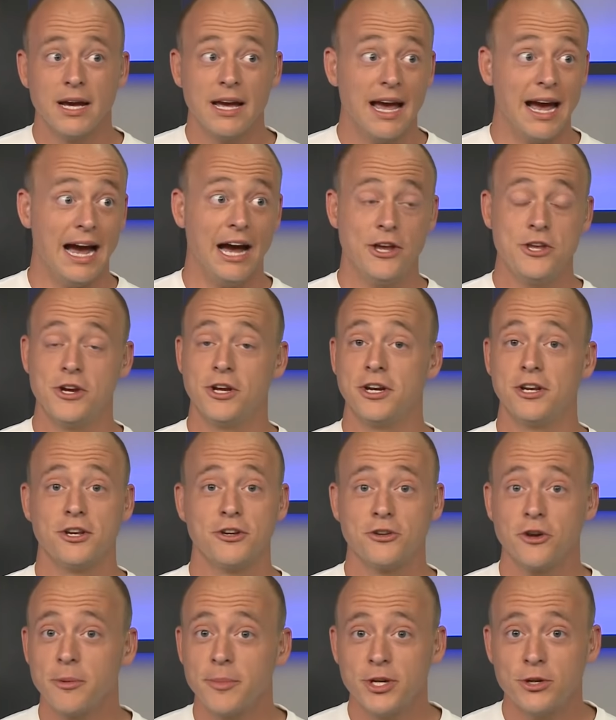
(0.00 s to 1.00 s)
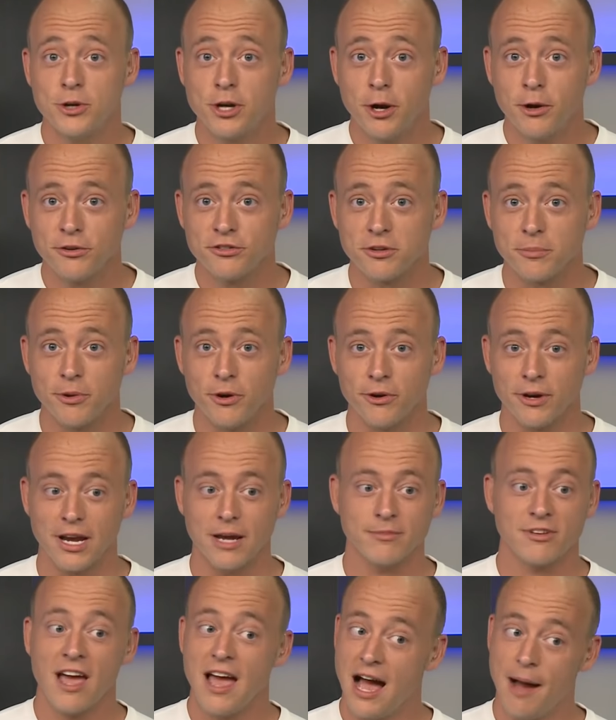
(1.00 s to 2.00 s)
How are you going to determine who goes to bowl
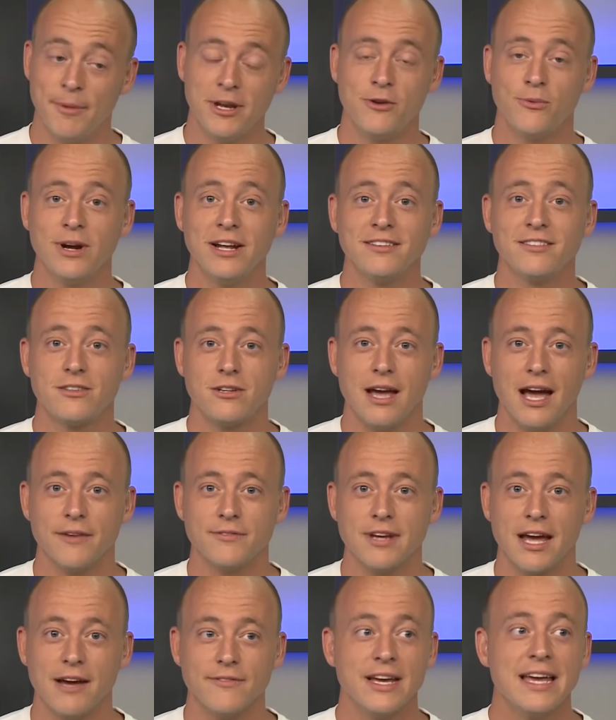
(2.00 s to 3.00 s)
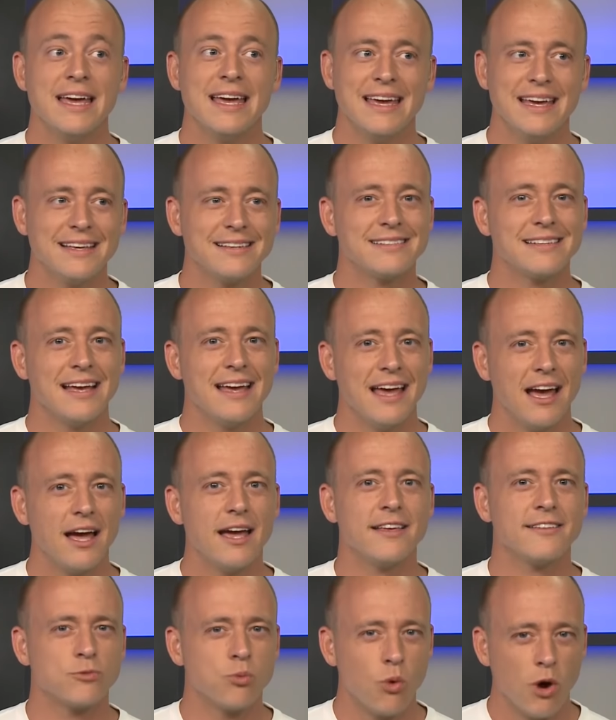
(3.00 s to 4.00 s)
games? How many wins do you have to have? Is
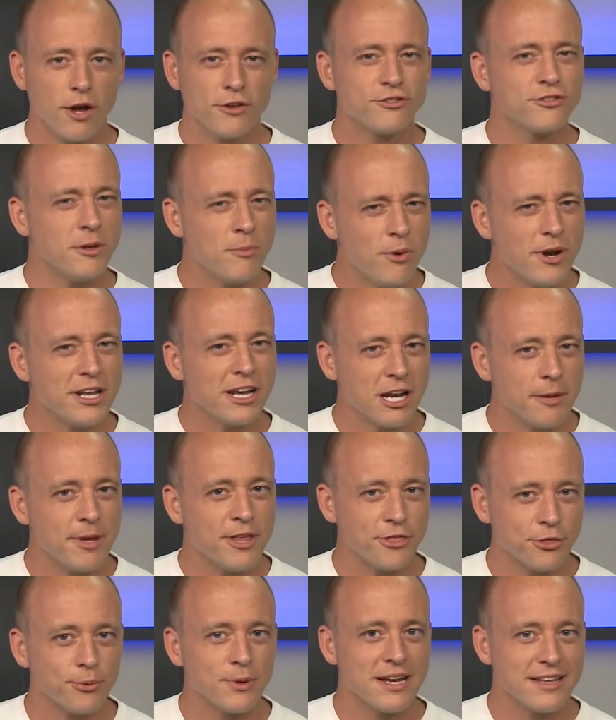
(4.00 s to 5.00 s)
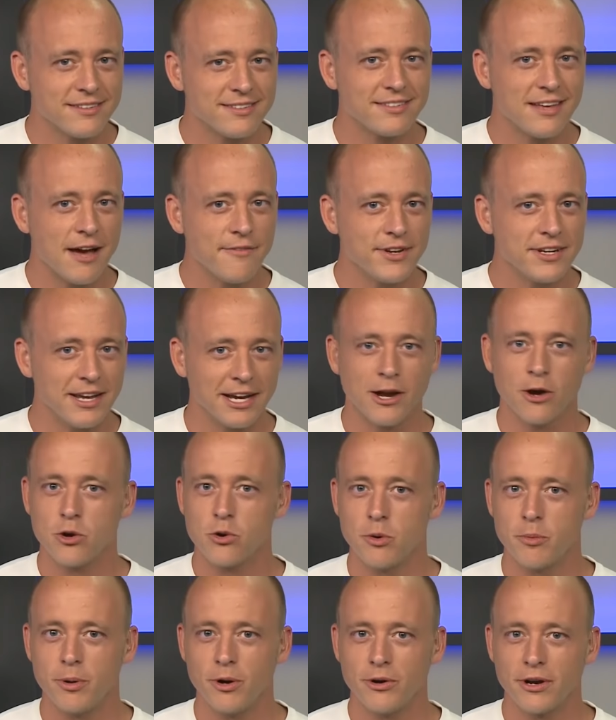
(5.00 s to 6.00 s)
is, is someone going to be three and seven and go to
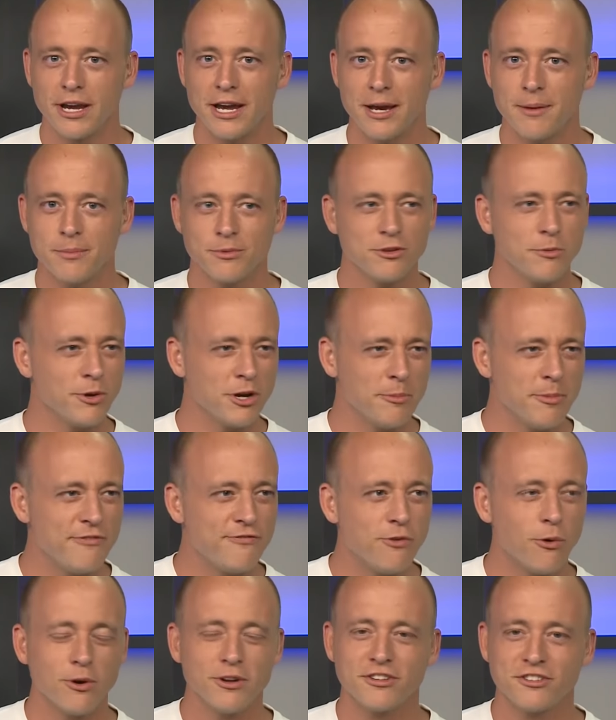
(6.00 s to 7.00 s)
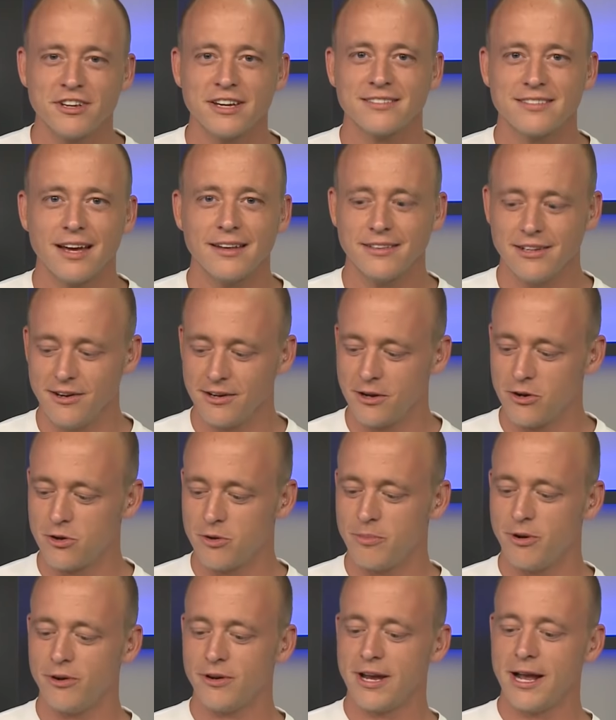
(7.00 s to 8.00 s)
a bowl game? Someone going to be four and six out there and go to a
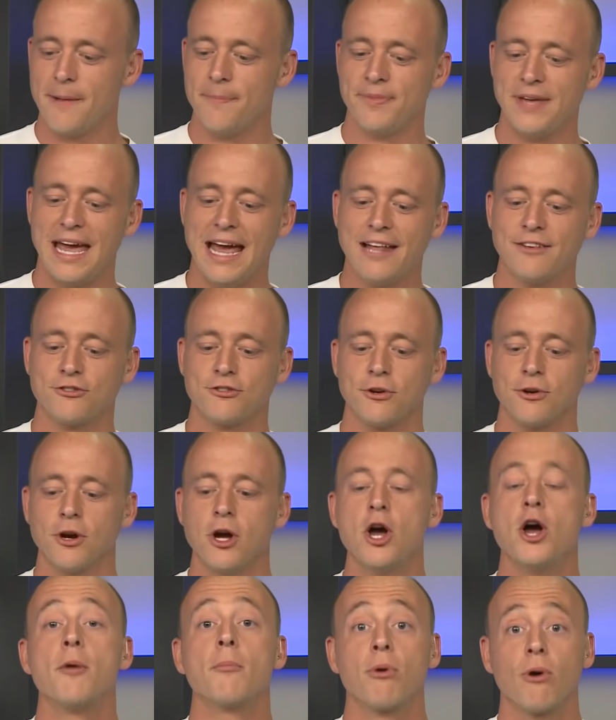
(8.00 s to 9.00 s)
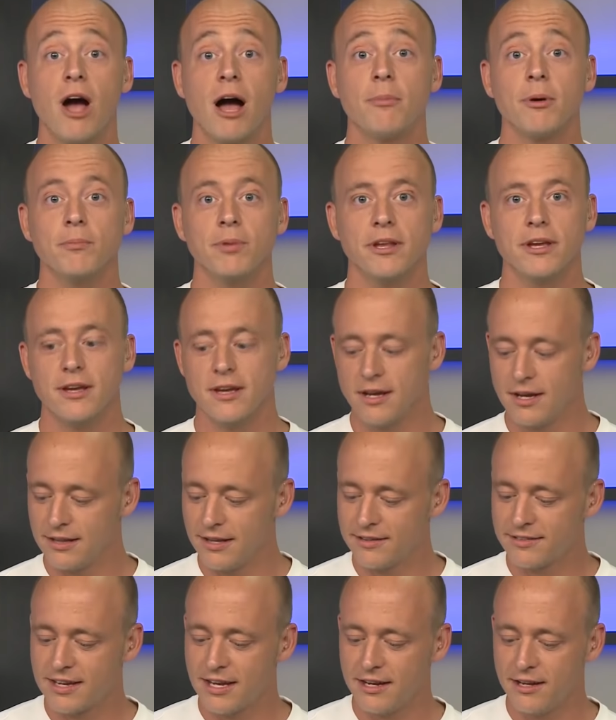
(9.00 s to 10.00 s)
bowl game? Answer: Probably.
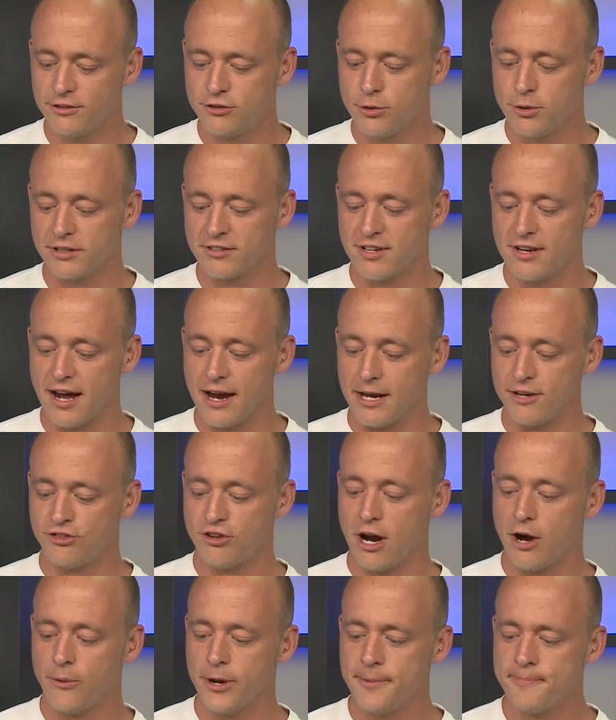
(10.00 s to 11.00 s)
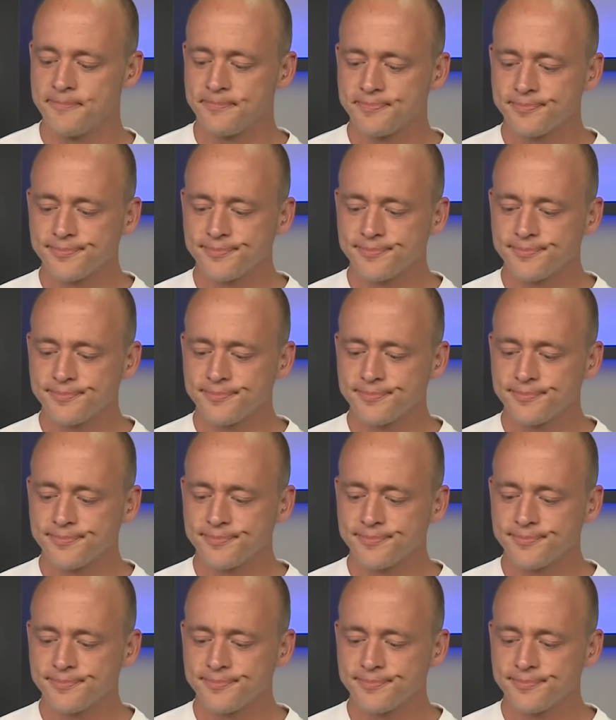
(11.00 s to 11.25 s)
Let's get into it tonight, shall we?